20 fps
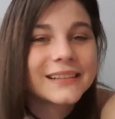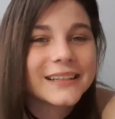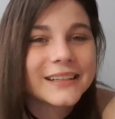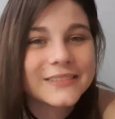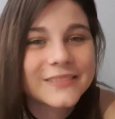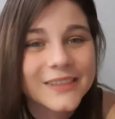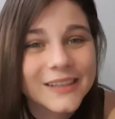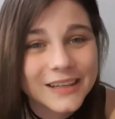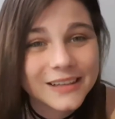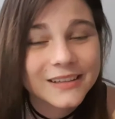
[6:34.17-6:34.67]

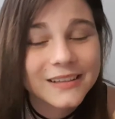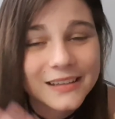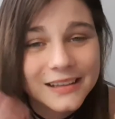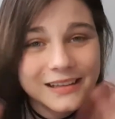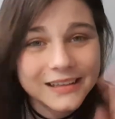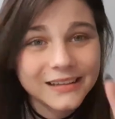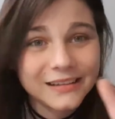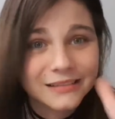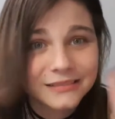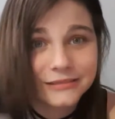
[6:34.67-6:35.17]
anything else like
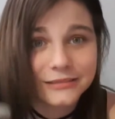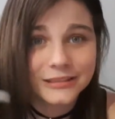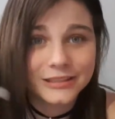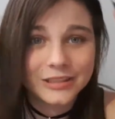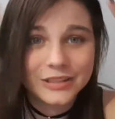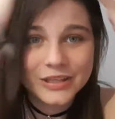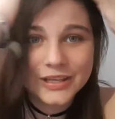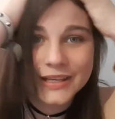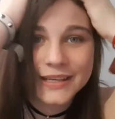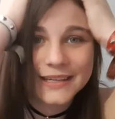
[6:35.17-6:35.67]
that,
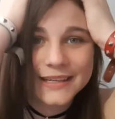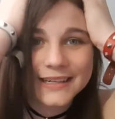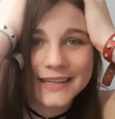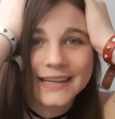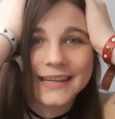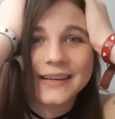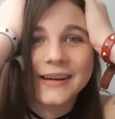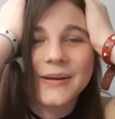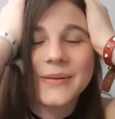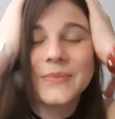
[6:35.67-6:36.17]

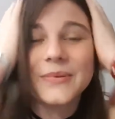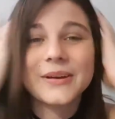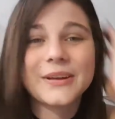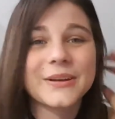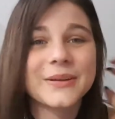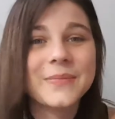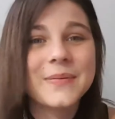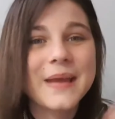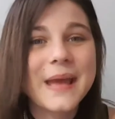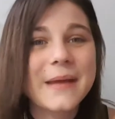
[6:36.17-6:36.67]
I'm not
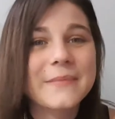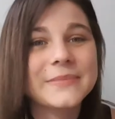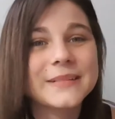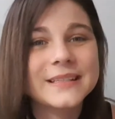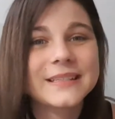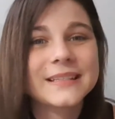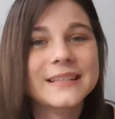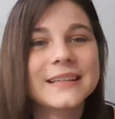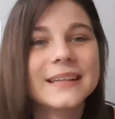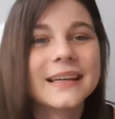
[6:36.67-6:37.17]
going to be able
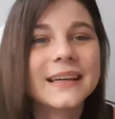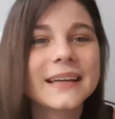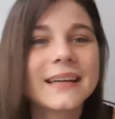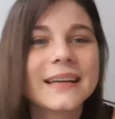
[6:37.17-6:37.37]
to.